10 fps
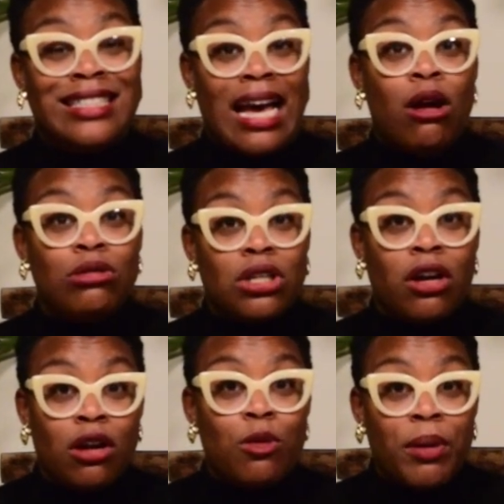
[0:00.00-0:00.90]
down to
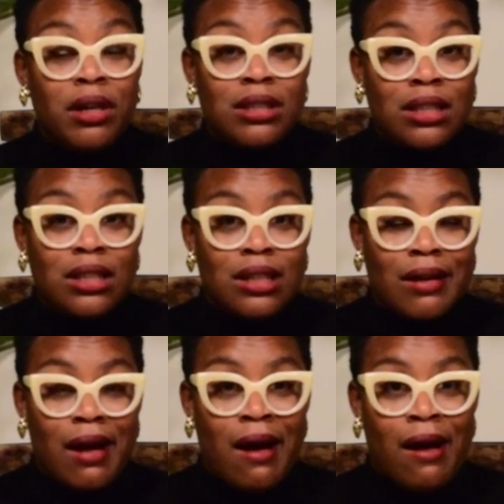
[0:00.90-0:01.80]
earth person.
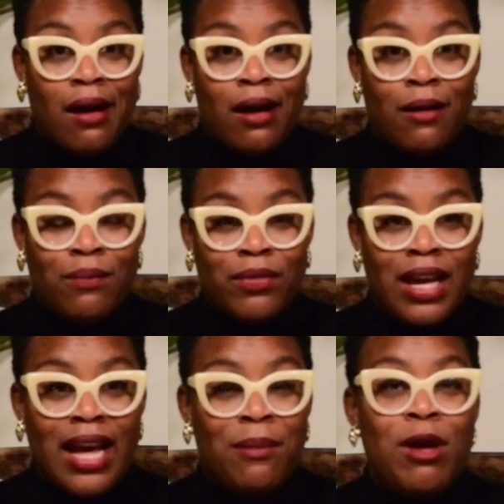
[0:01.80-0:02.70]
And
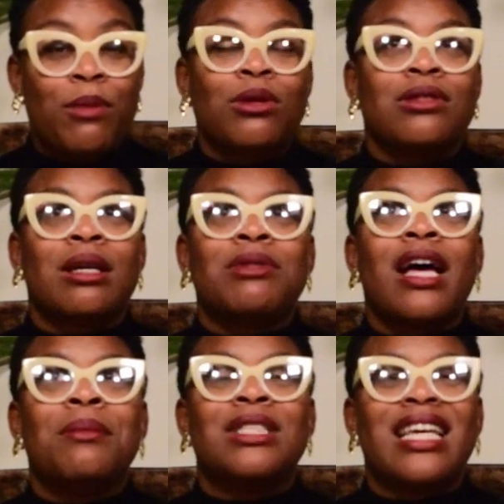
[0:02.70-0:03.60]
people
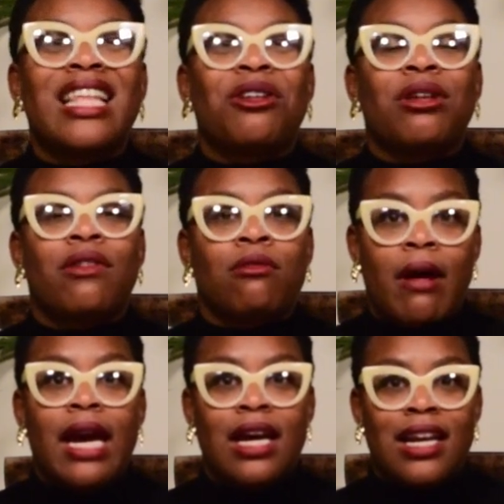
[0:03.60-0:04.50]
sometimes say they don't even
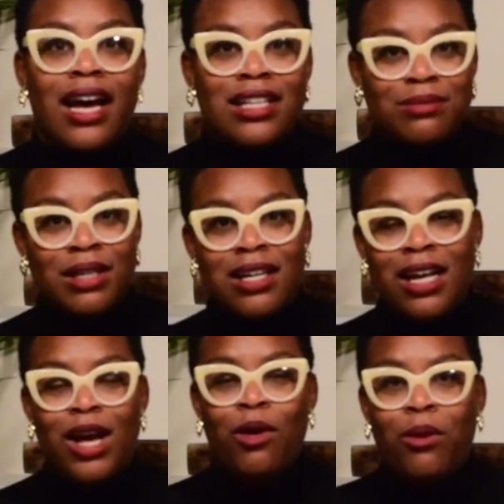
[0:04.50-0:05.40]
recognize me
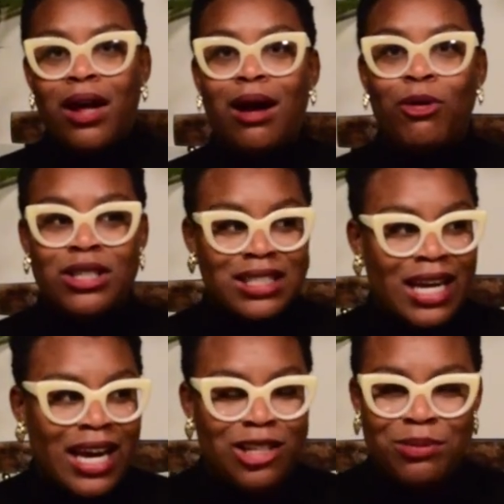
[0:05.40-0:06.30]
when I'm on
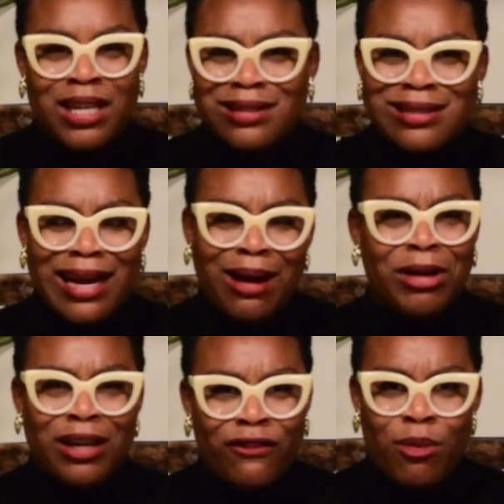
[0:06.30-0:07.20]
stage because it's like, I'm
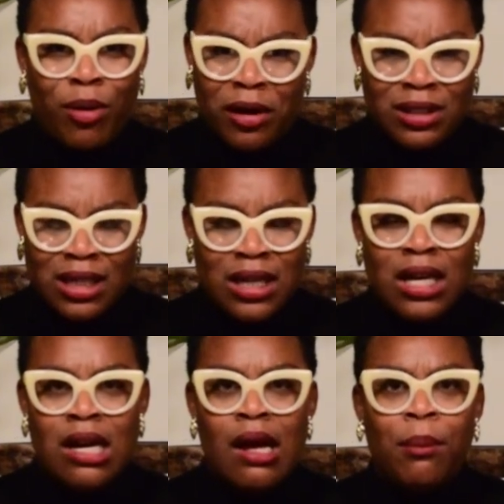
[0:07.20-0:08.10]
a different person,
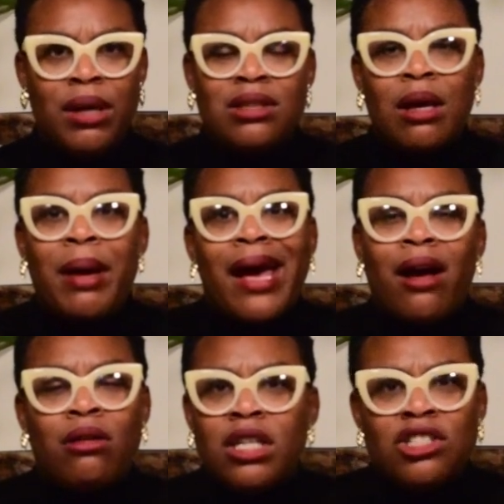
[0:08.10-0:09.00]
but
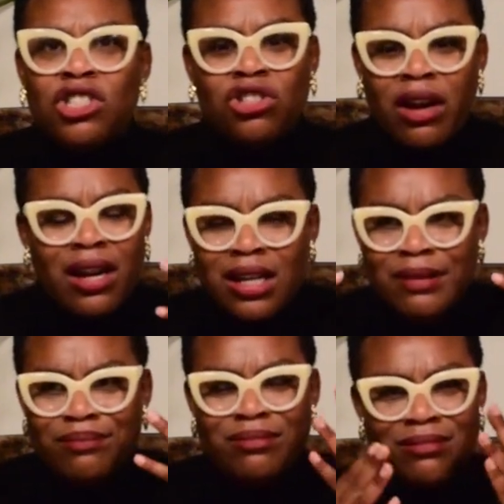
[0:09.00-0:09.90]
somehow just trying
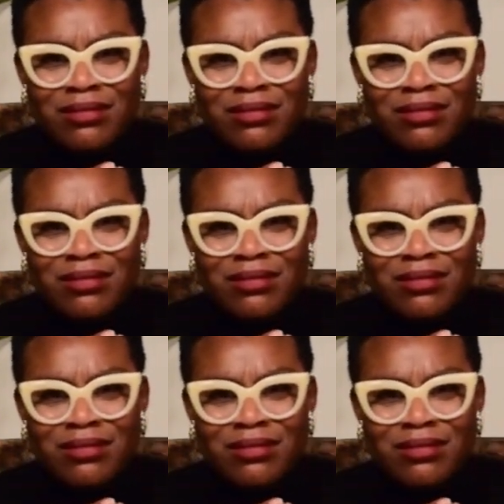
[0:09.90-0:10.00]
to